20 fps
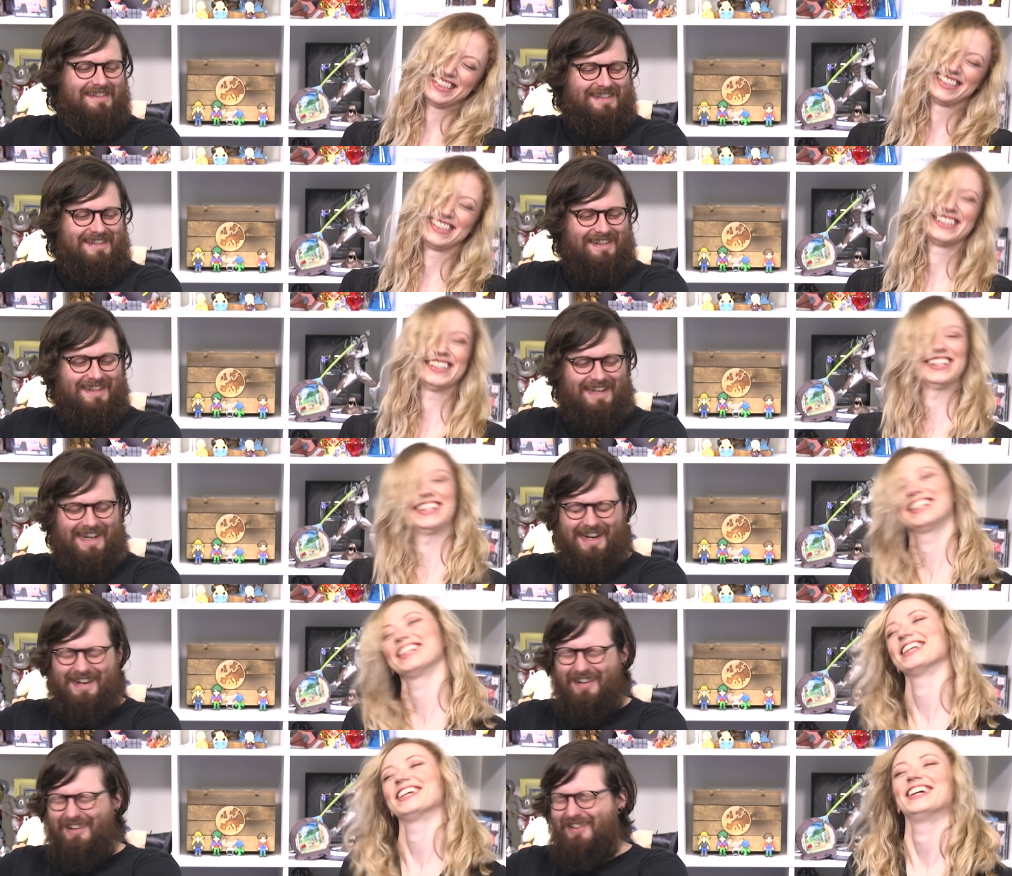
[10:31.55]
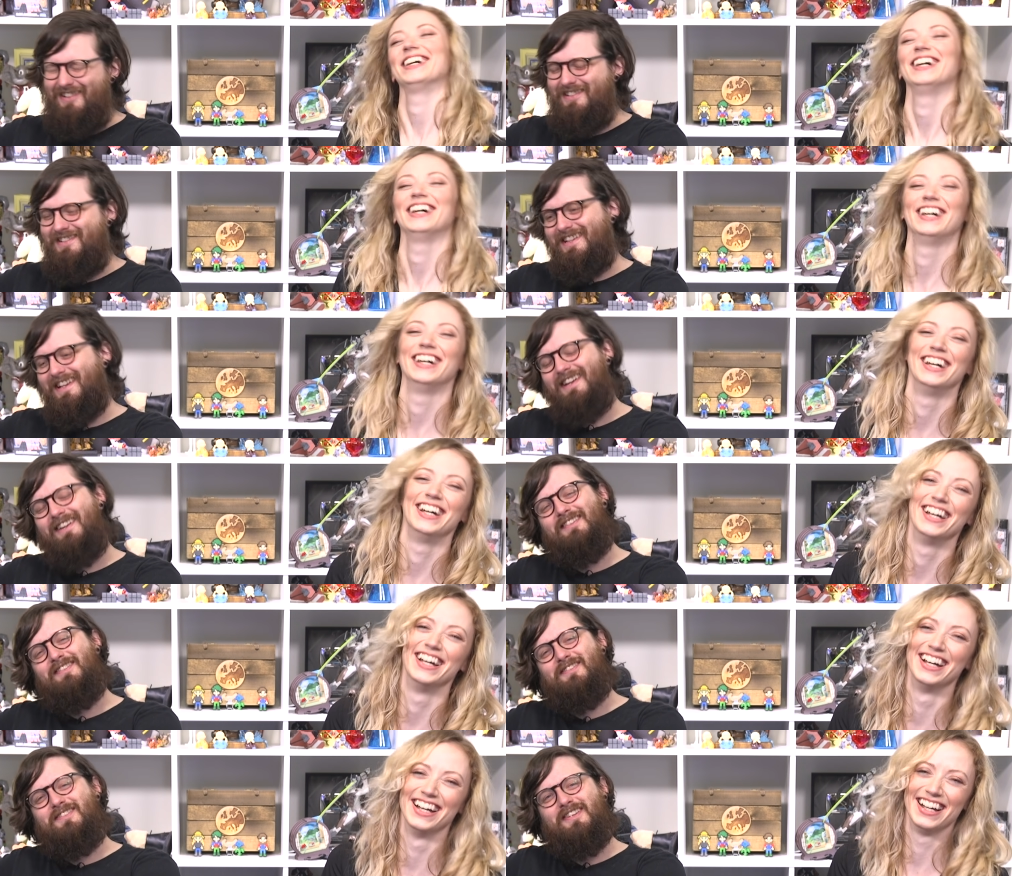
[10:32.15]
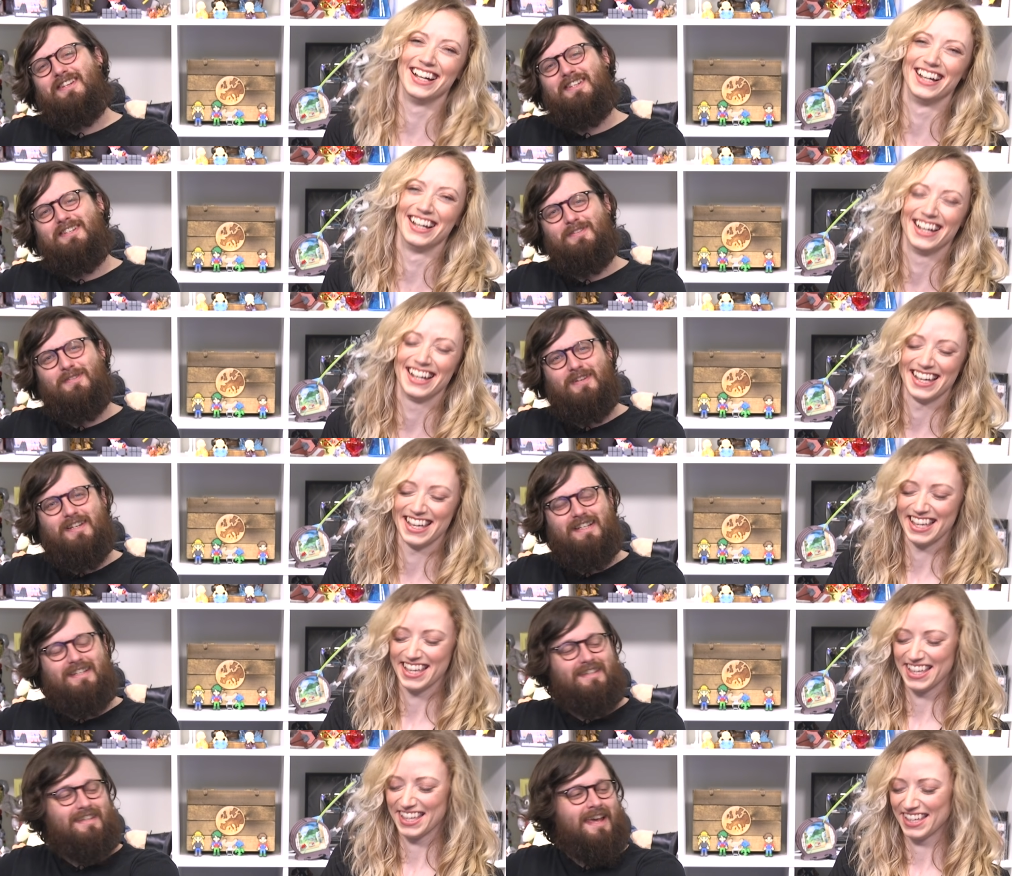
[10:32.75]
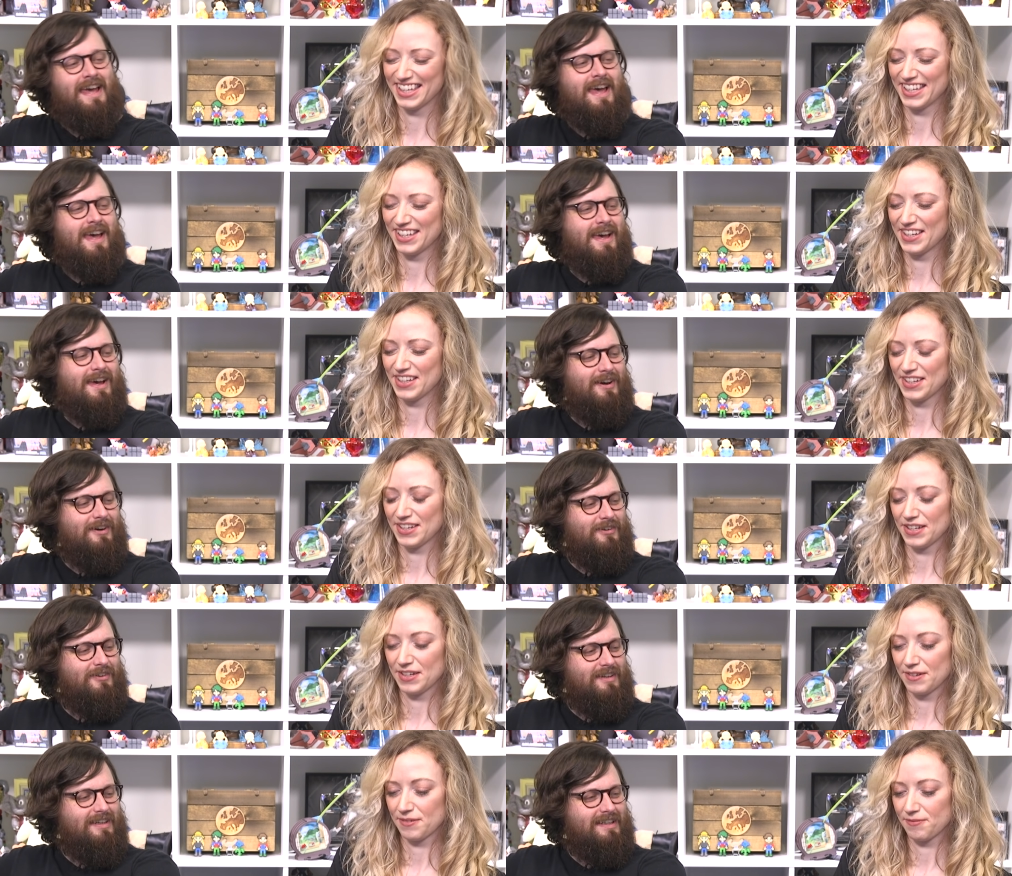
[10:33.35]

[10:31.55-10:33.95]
Speaker 1: Sekiro Shadows Die Twice, or